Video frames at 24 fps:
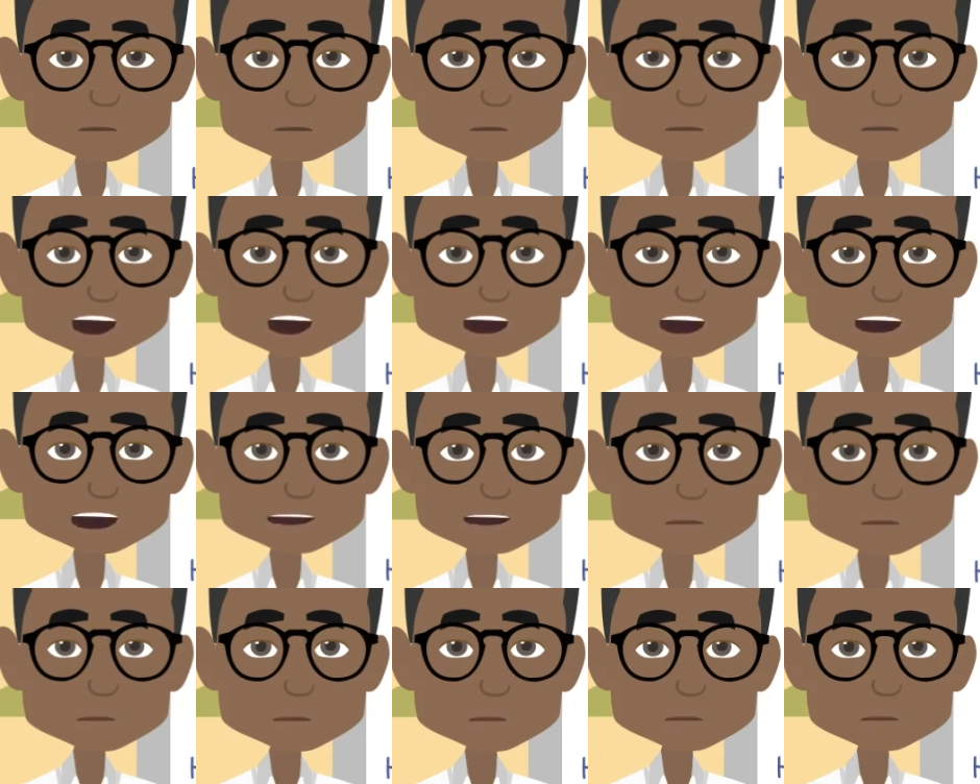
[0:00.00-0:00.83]
Where
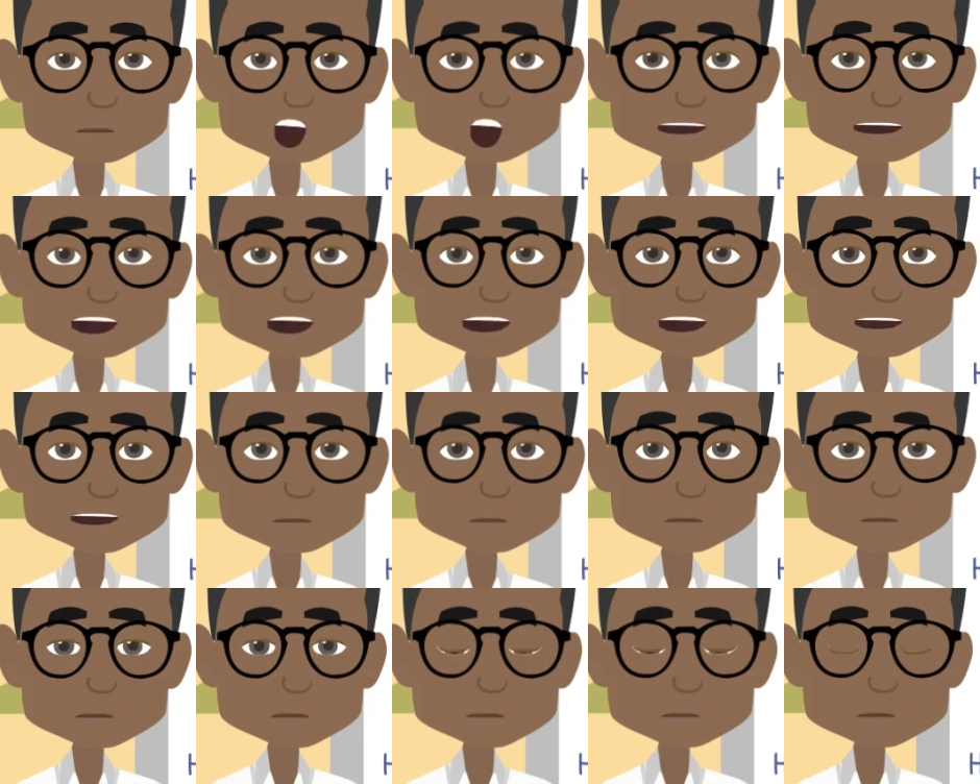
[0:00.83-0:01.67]
dt,
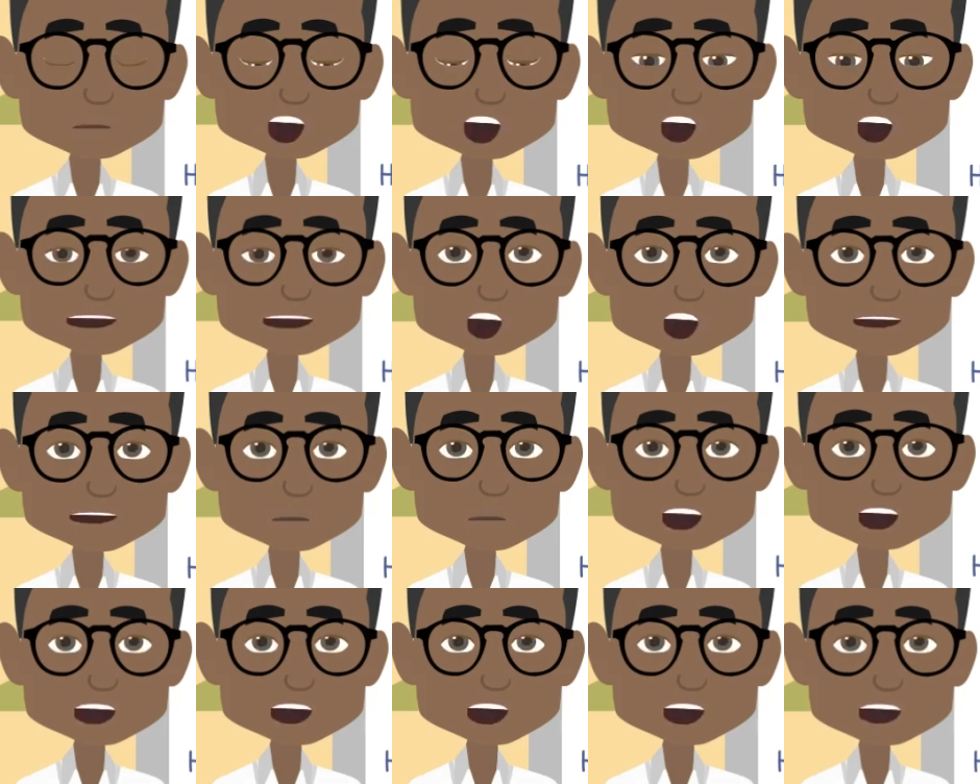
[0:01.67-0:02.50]
borehole
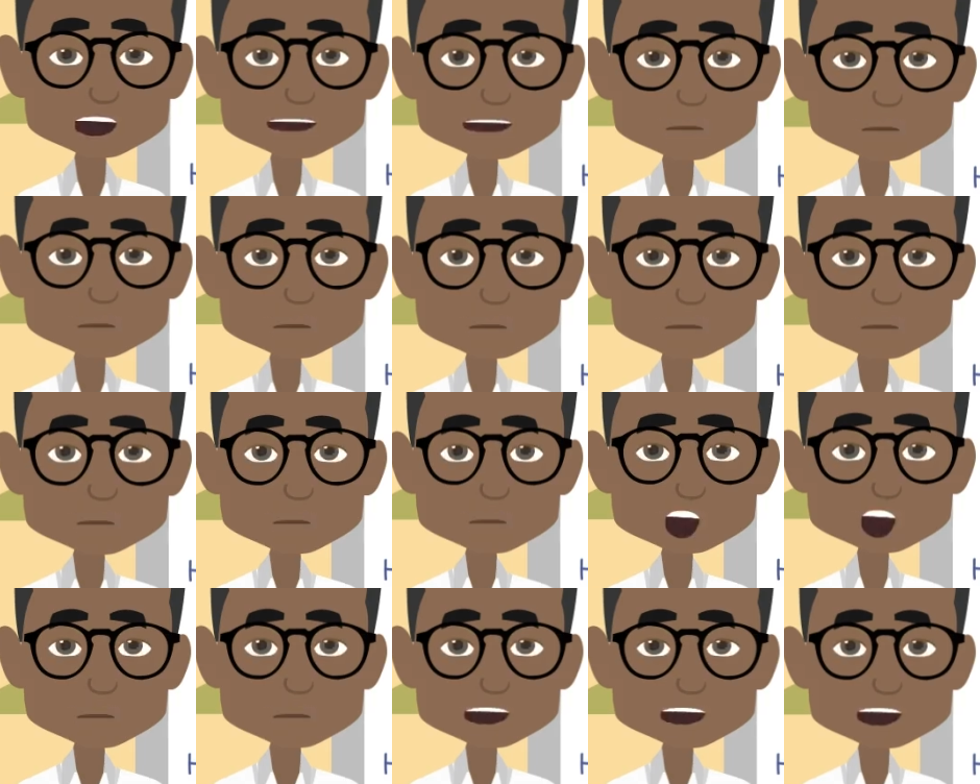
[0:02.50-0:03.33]
flow rate,
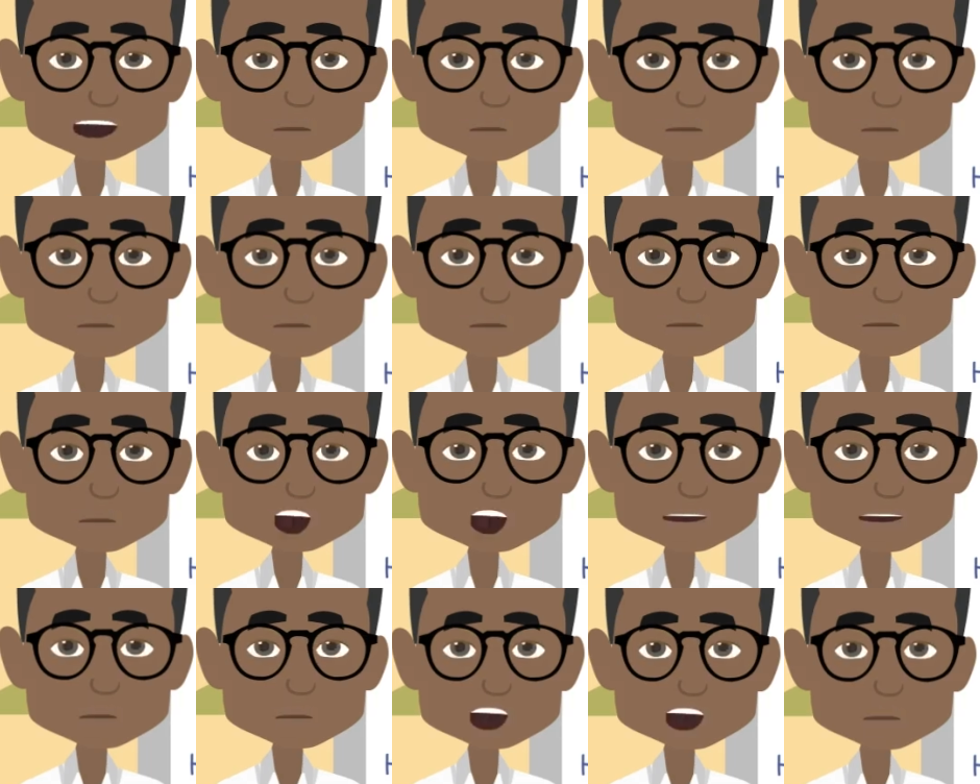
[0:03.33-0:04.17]
hf,
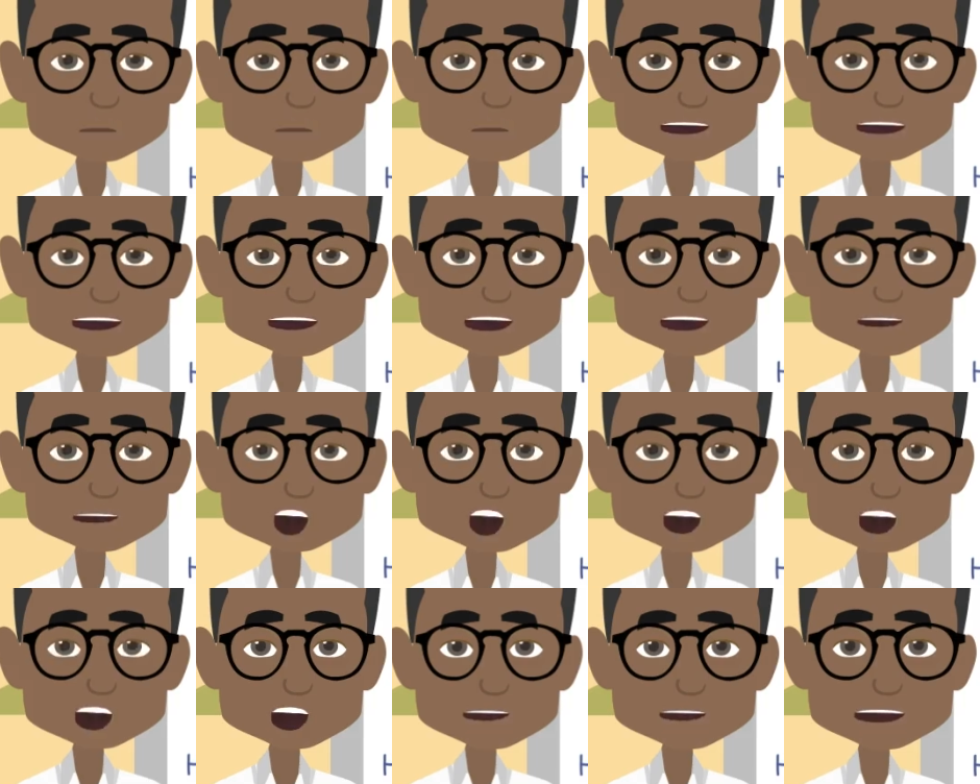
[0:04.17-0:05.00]
distance to the
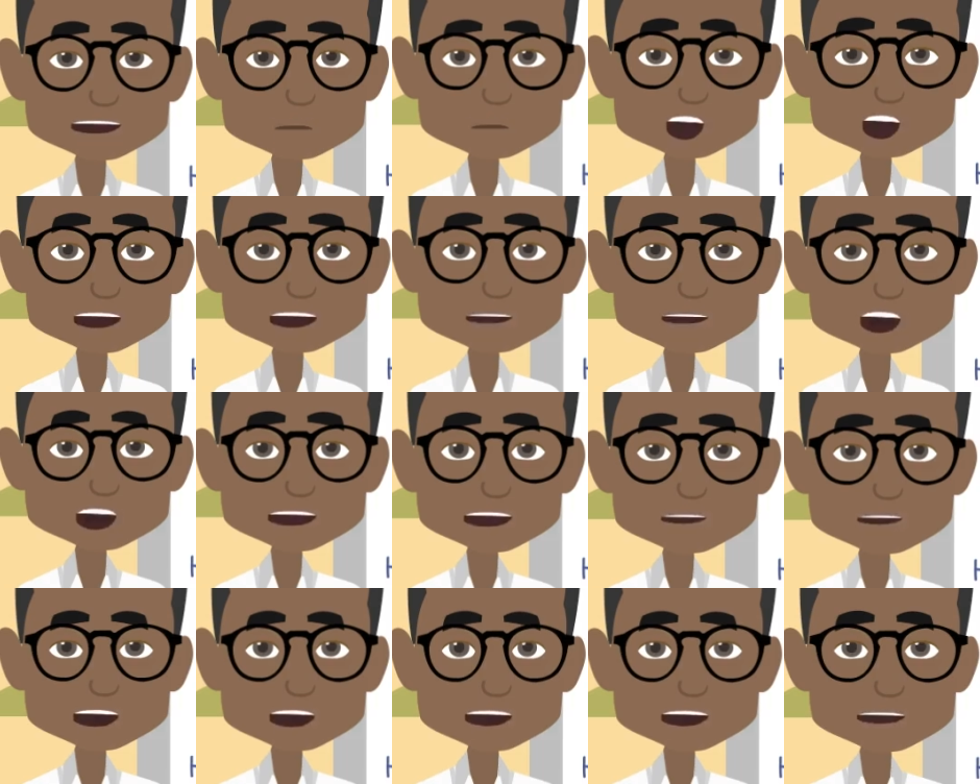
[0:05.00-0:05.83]
beginning of the filtering
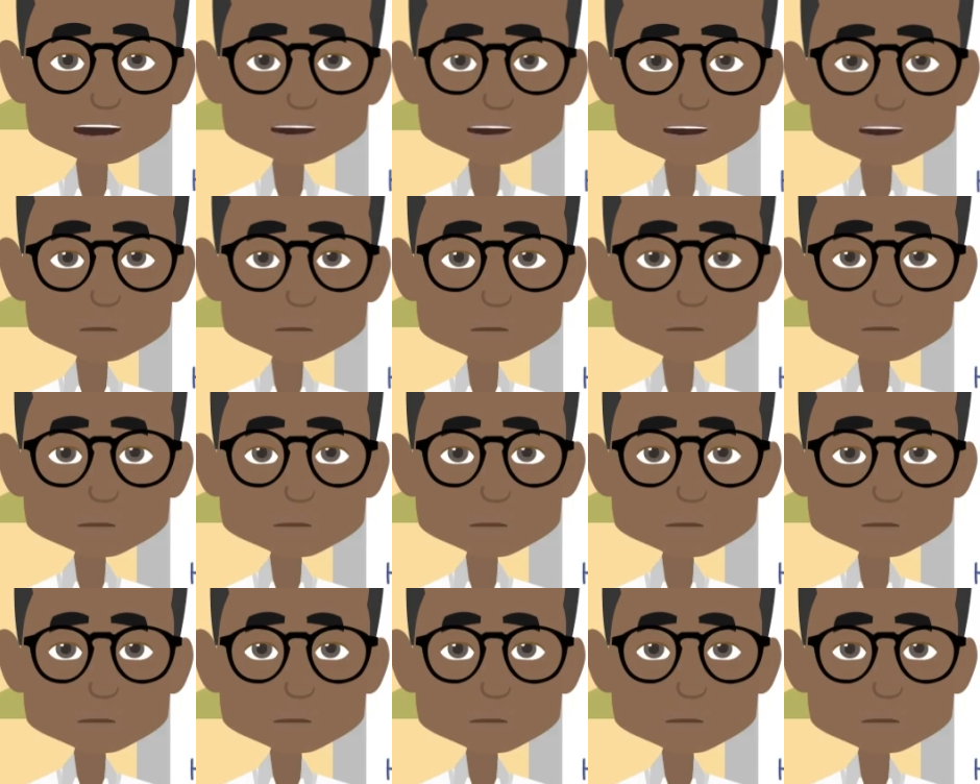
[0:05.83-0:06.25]
zone.